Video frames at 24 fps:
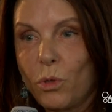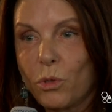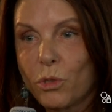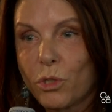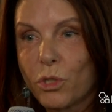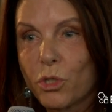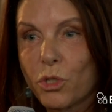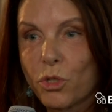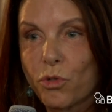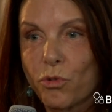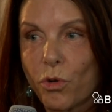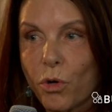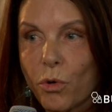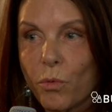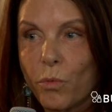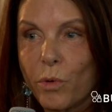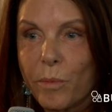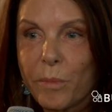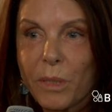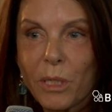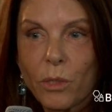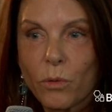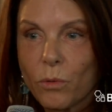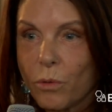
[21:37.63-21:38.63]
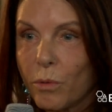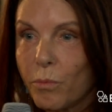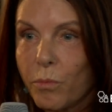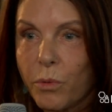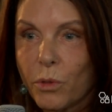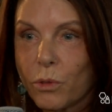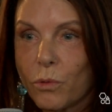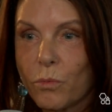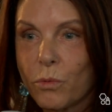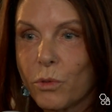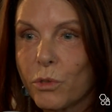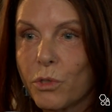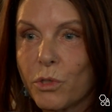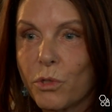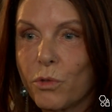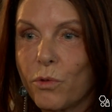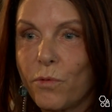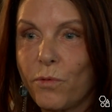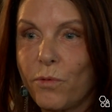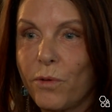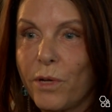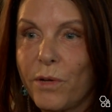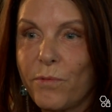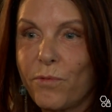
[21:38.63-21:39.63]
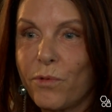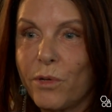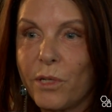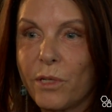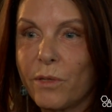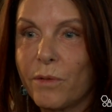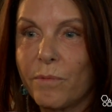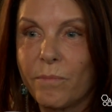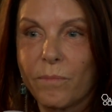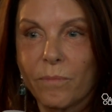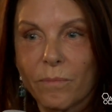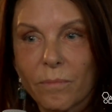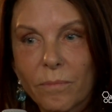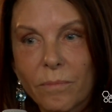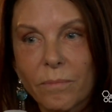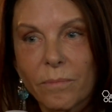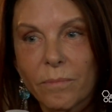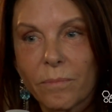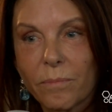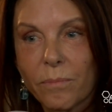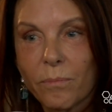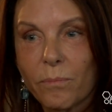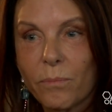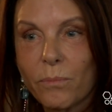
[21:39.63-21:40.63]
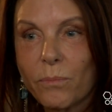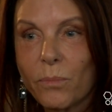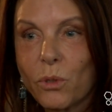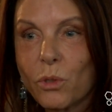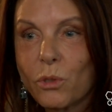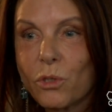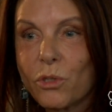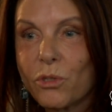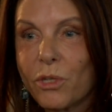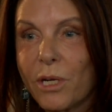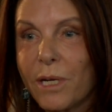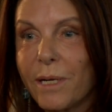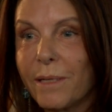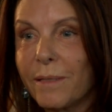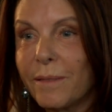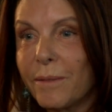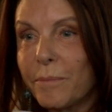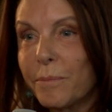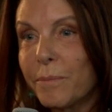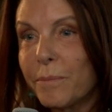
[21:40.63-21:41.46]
more to strong women, or what's your favorite portrayal?